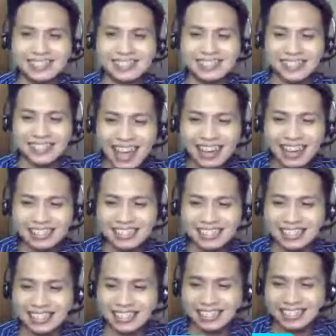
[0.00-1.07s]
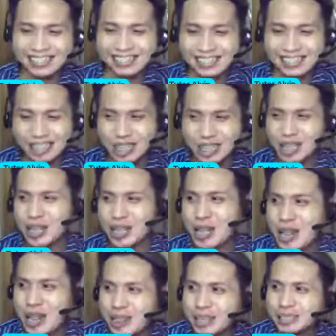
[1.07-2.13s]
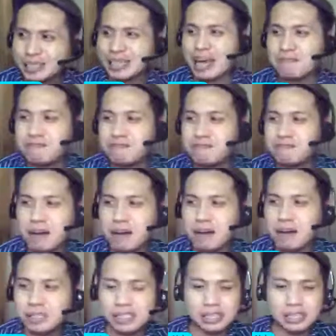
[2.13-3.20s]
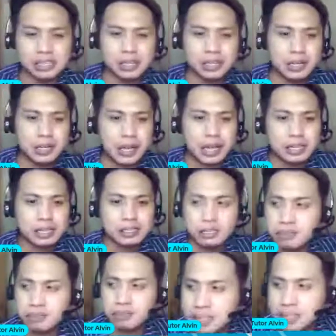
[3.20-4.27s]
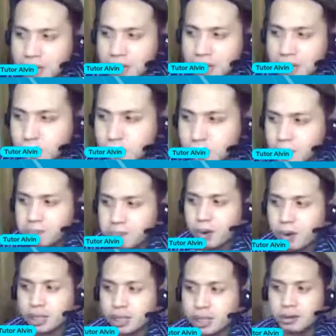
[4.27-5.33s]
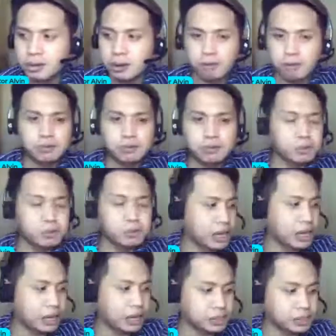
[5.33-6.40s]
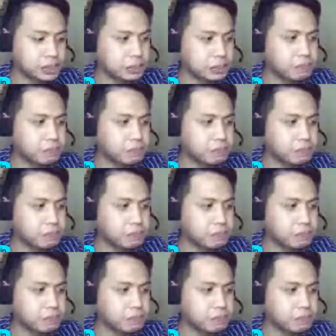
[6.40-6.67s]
Next, let's have now the transactional model of communication.